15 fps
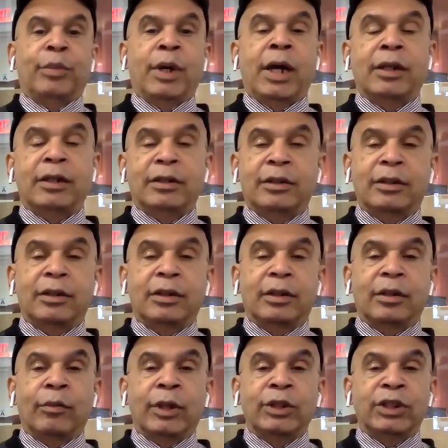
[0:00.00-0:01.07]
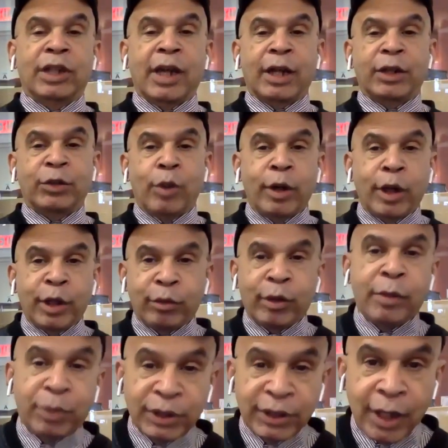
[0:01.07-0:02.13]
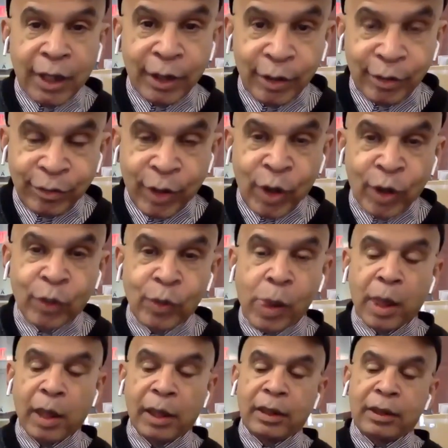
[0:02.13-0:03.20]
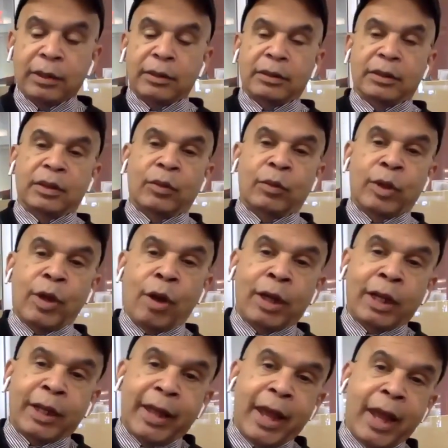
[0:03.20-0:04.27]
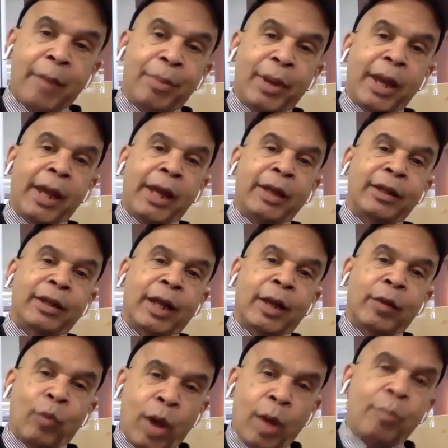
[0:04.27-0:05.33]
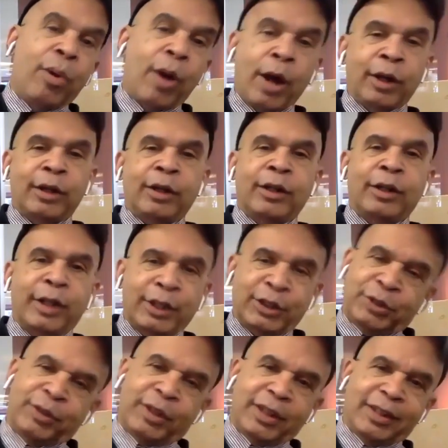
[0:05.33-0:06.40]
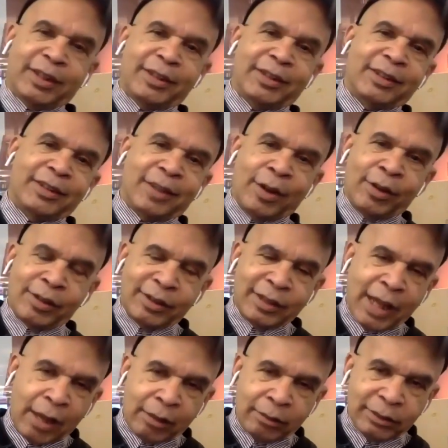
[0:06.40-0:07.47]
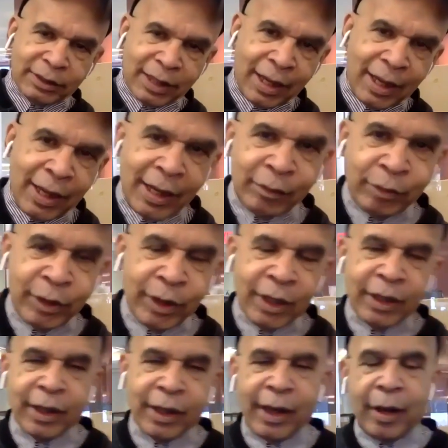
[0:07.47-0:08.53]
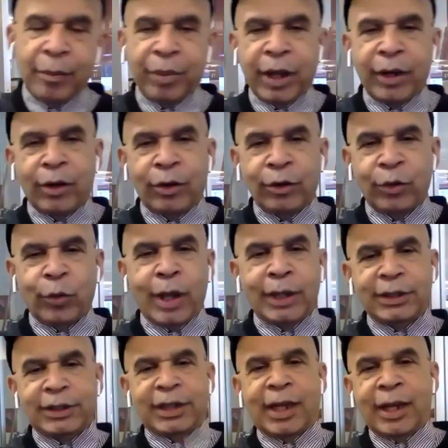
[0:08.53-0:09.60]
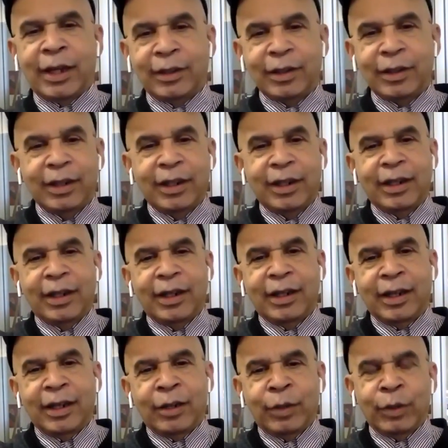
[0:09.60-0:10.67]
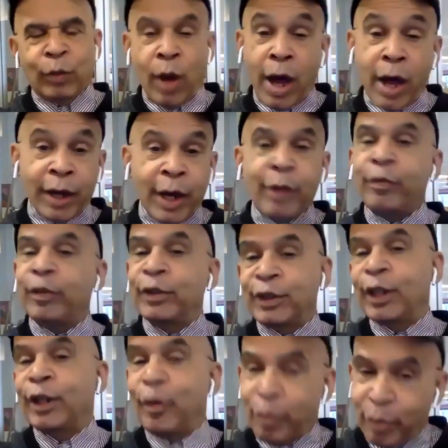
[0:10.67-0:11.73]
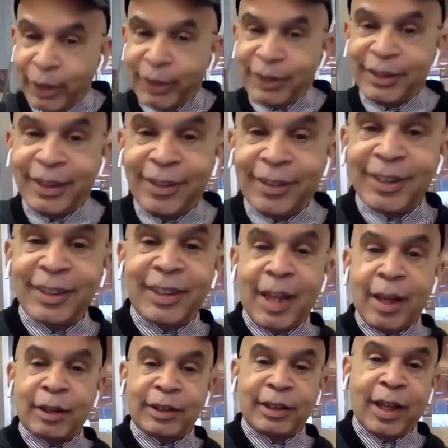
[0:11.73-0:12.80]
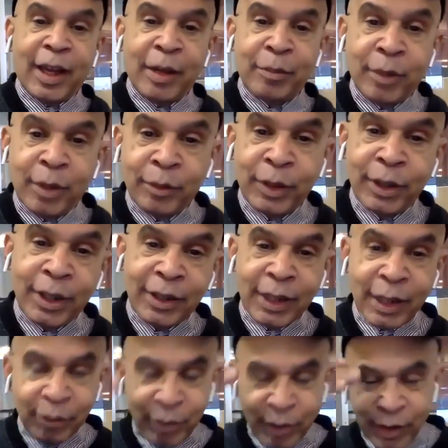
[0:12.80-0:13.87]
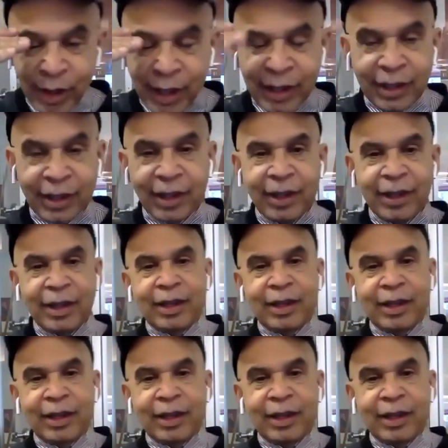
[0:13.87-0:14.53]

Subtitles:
But when she got 23% of the vote, we only campaigned in one part of the district, on the south side. We didn't campaign on the west side. We won every single precinct on the south side, but we didn't even think.